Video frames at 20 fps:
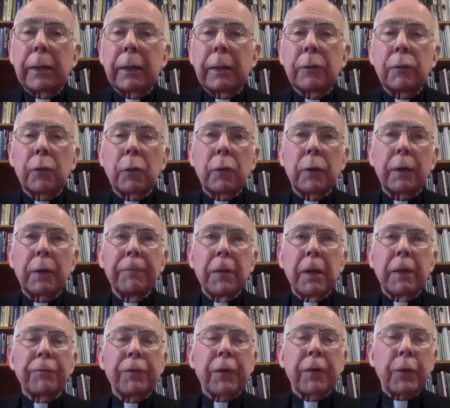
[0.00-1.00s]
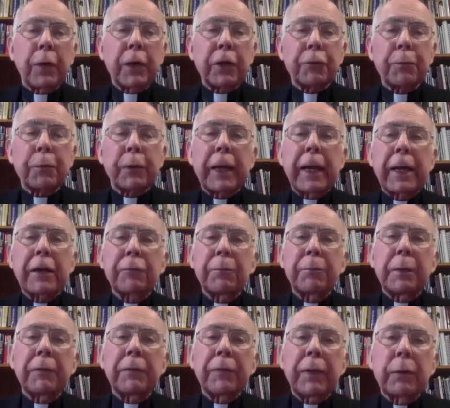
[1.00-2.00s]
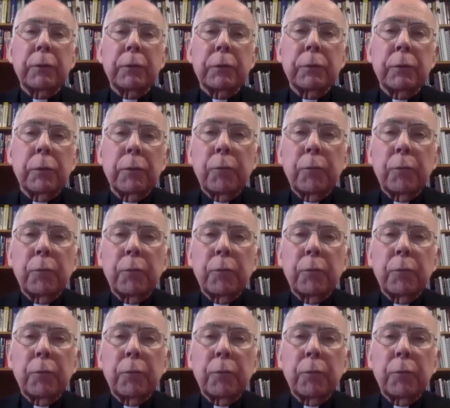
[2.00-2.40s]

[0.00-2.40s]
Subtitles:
and so Father Hesburgh asked me if I would